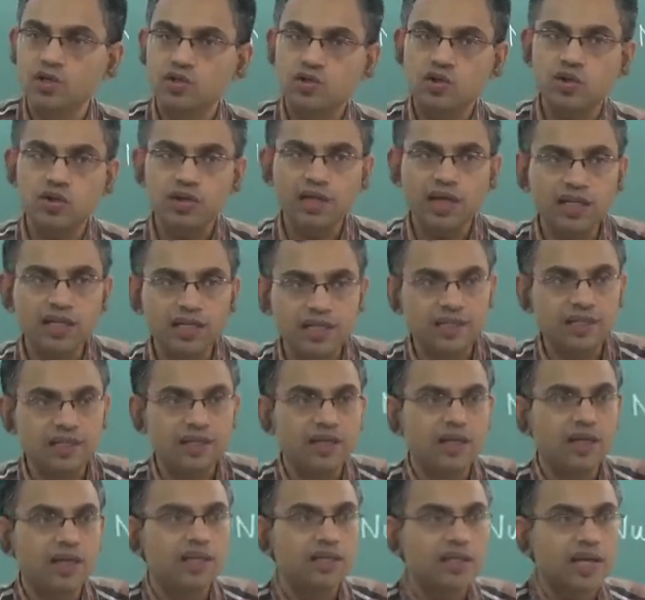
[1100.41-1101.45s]
So that
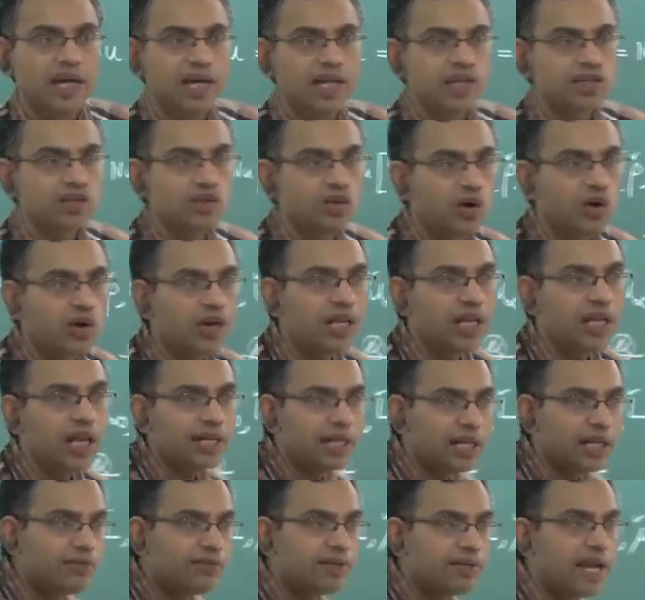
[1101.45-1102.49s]
there is no
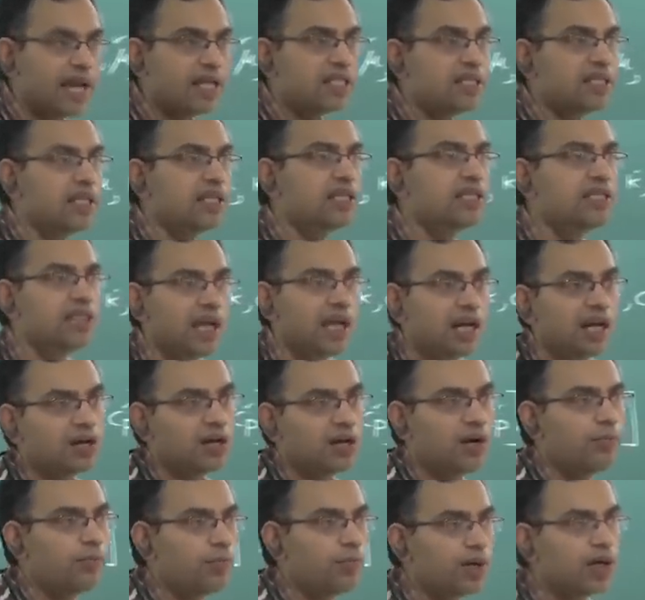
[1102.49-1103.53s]
relative tangential
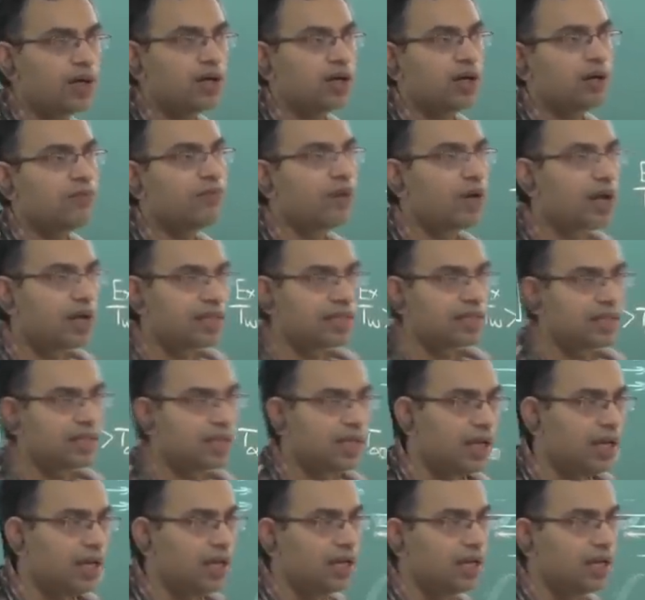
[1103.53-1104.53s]
component of velocity